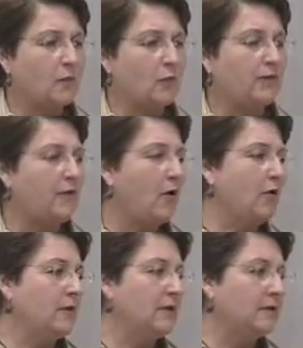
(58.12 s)
with
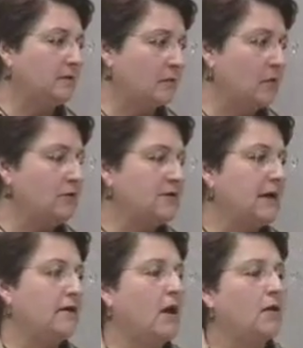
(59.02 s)
all the new
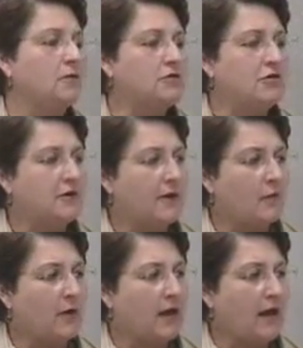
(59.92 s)
technology that
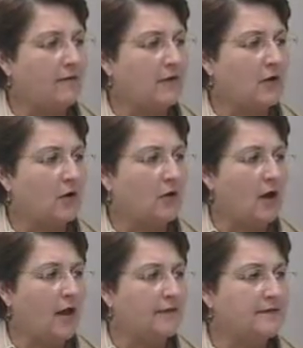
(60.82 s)
we have in our
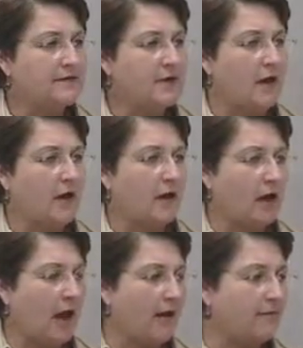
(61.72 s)
lives,
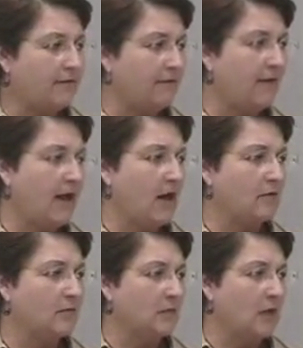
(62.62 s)
have you found